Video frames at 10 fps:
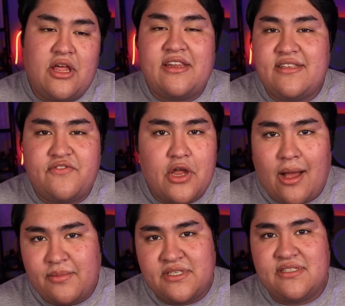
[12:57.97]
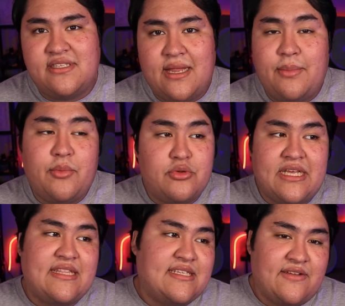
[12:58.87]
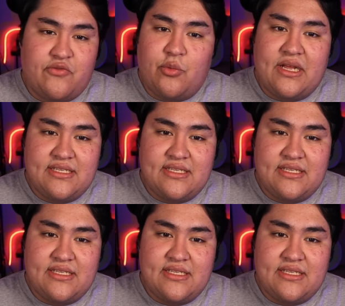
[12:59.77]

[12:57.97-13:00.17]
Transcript: of different options, and people take this different ways.